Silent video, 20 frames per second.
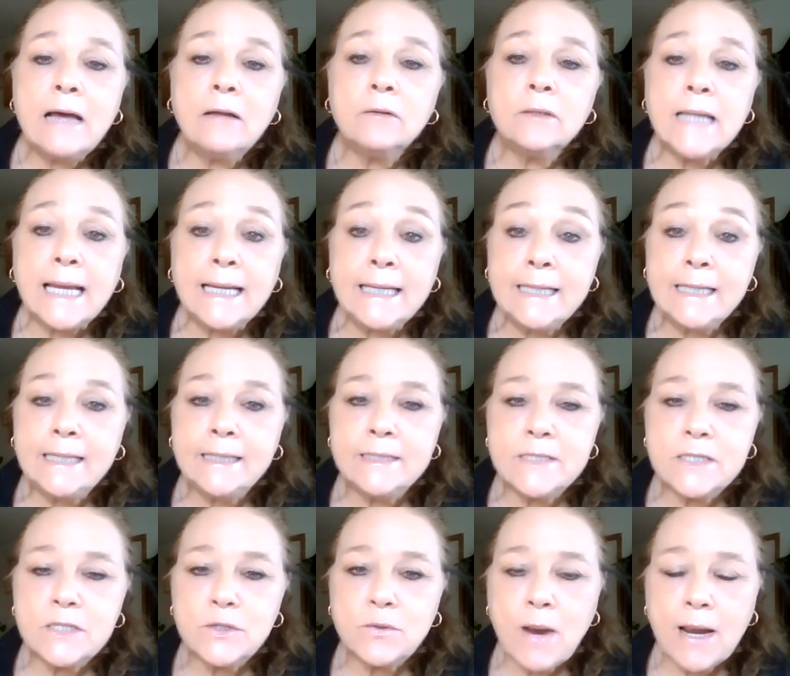Now
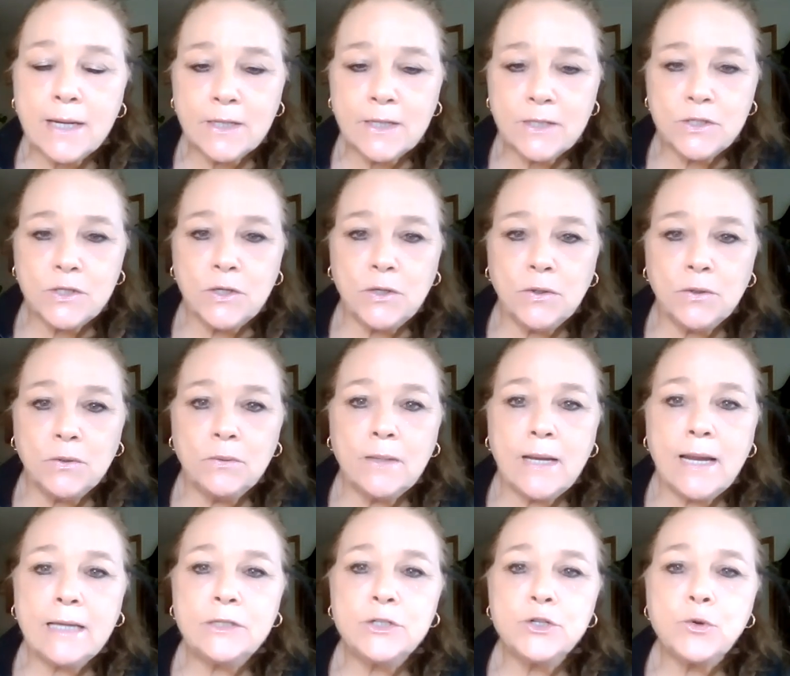lightning strikes
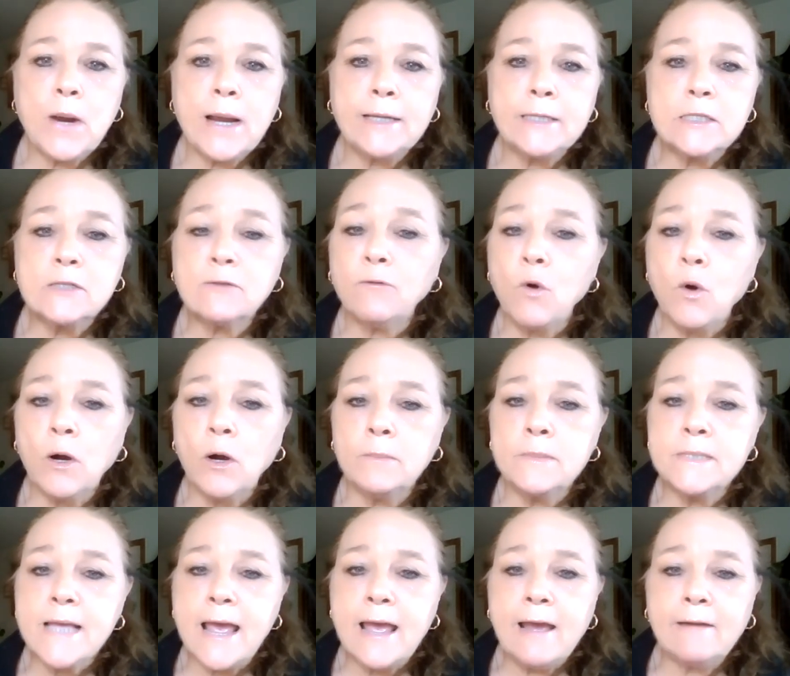you and
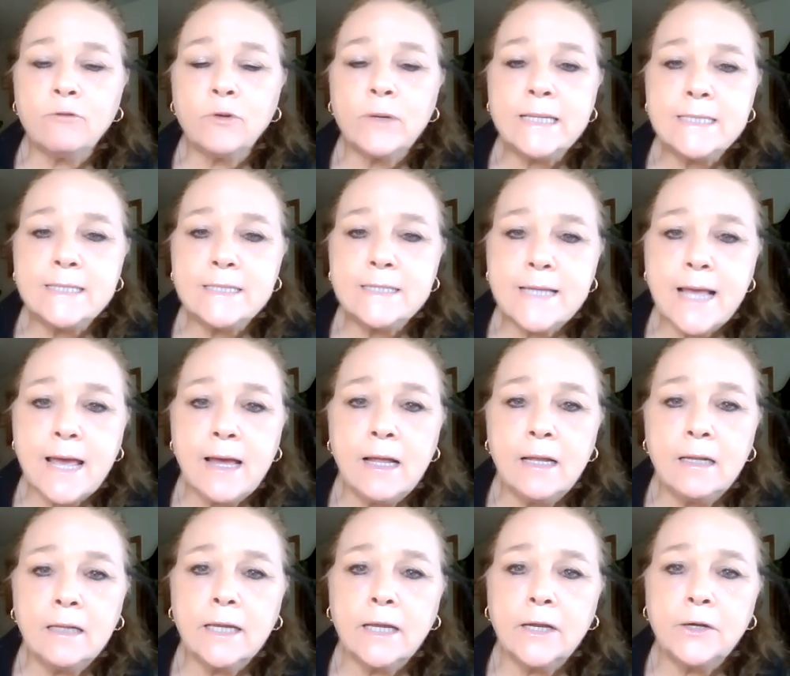transforms every
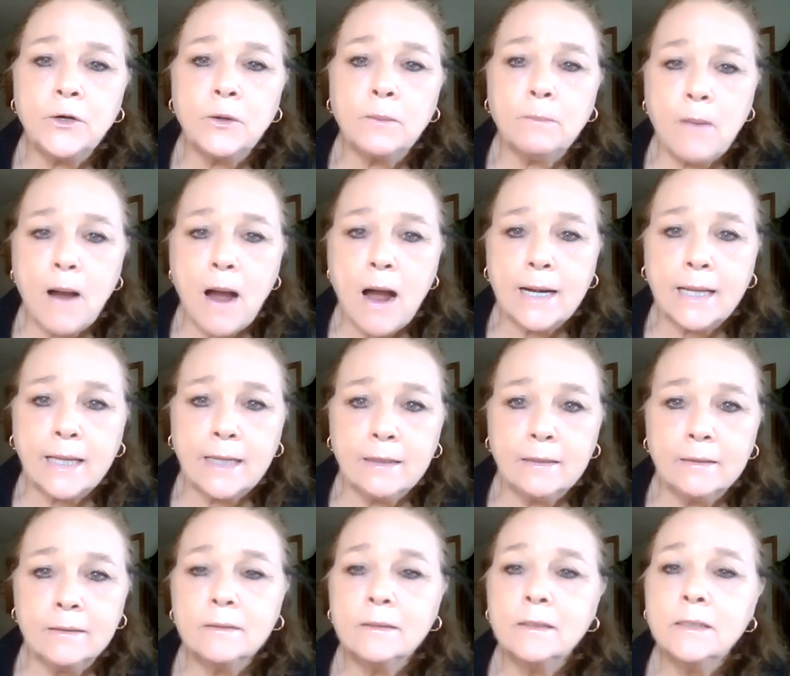cell in your
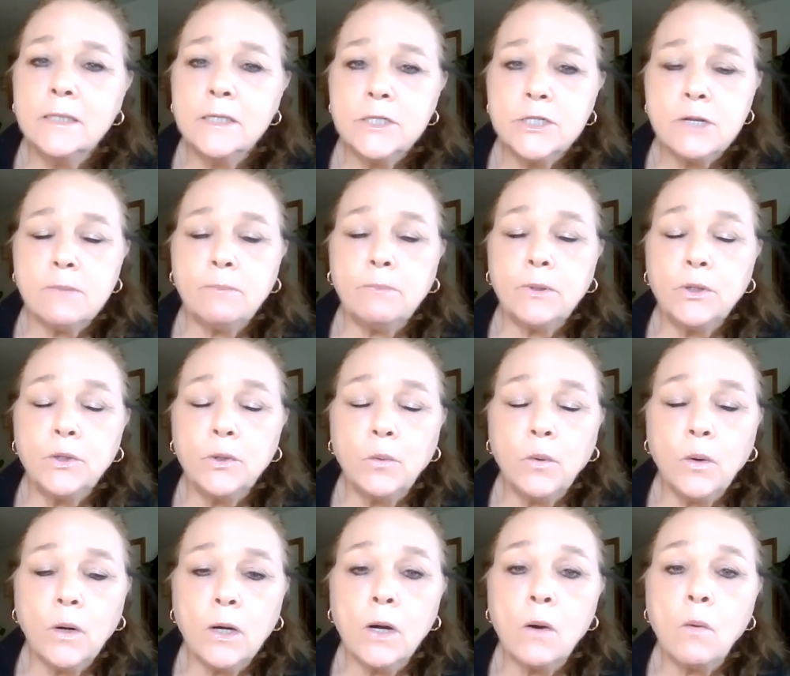body to
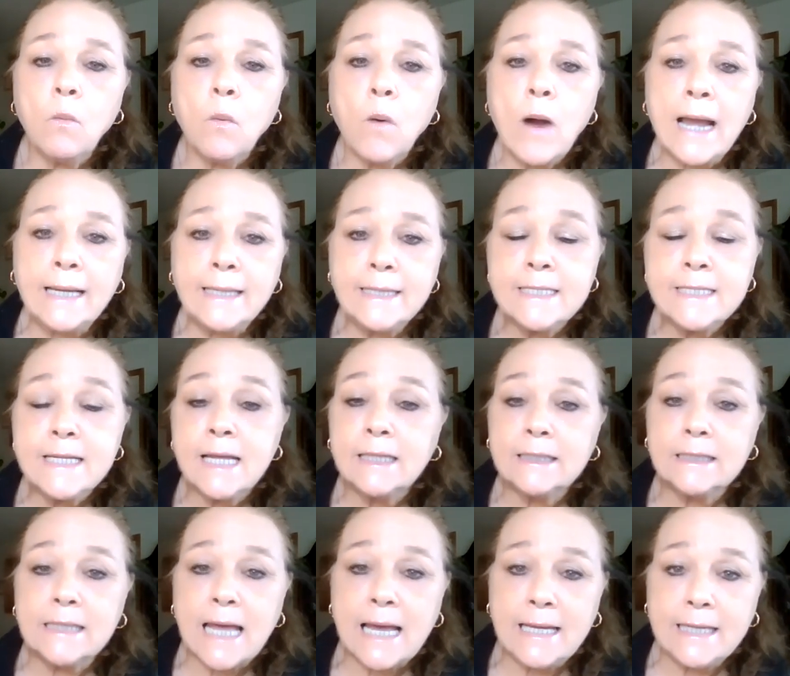pure white
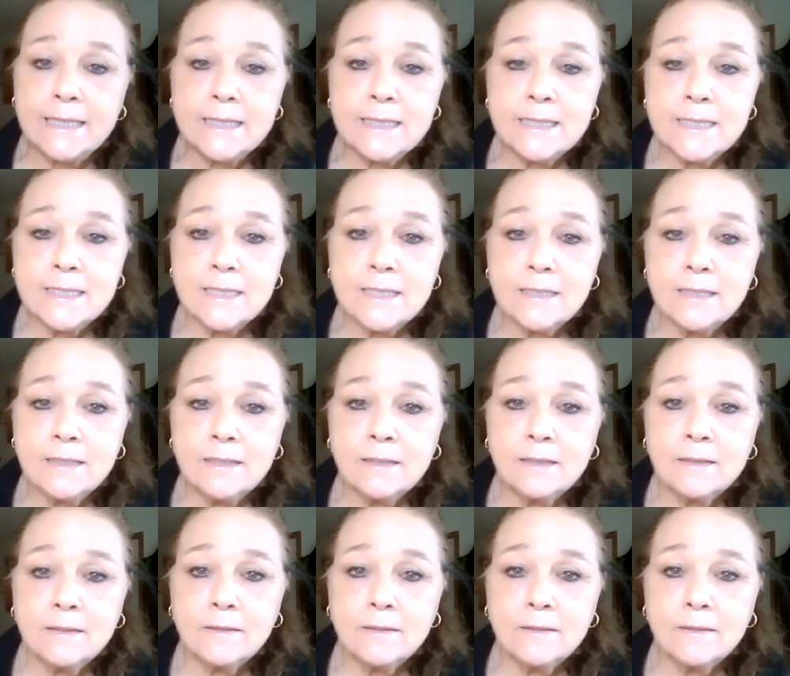light.